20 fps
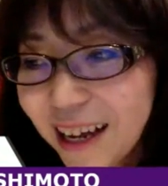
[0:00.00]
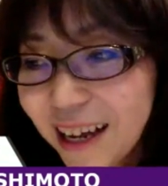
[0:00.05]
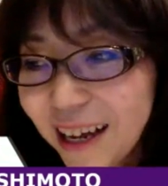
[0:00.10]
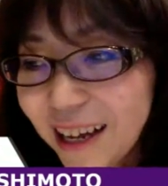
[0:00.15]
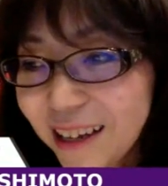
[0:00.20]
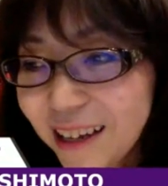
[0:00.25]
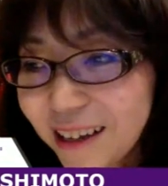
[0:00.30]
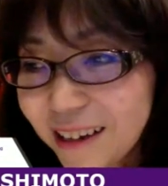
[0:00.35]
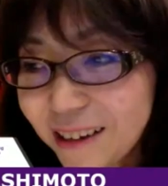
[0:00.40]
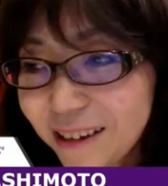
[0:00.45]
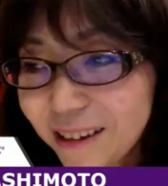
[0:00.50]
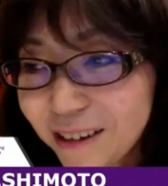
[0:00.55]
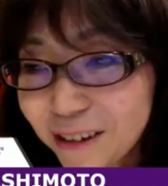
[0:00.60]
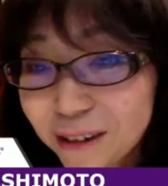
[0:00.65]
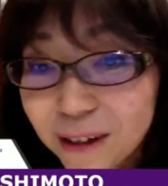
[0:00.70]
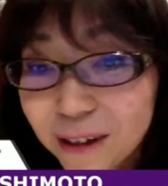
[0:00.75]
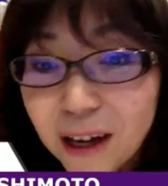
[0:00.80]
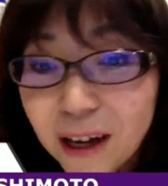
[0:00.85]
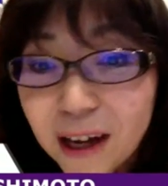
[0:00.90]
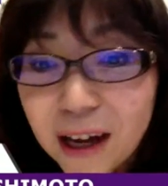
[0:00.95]

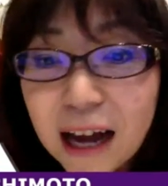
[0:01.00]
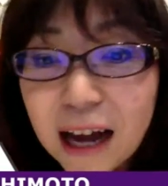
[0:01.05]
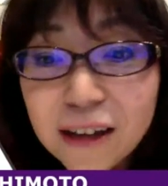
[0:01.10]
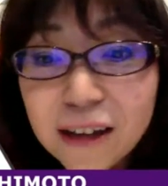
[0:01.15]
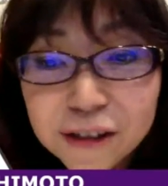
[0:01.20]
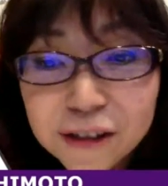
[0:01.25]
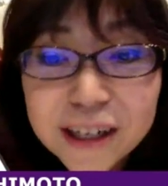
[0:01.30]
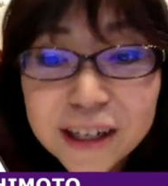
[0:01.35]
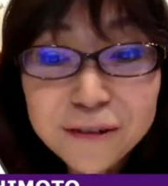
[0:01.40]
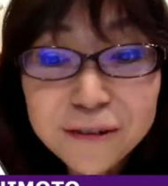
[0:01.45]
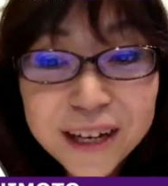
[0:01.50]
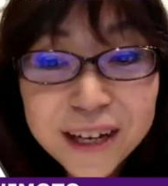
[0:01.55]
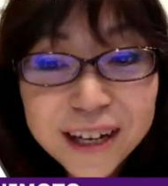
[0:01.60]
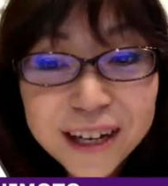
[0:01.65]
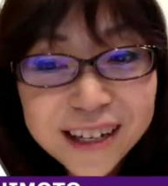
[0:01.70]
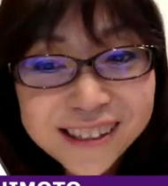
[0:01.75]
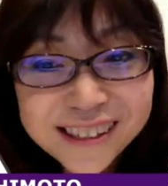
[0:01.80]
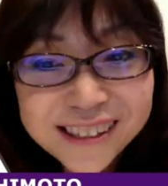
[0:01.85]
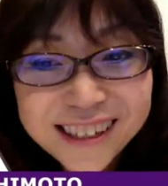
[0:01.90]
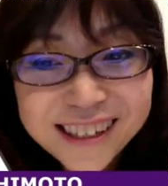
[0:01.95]
and actually we
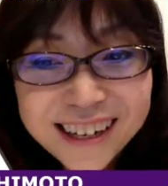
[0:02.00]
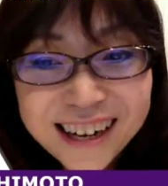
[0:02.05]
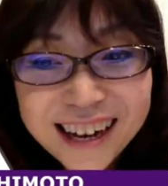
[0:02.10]
are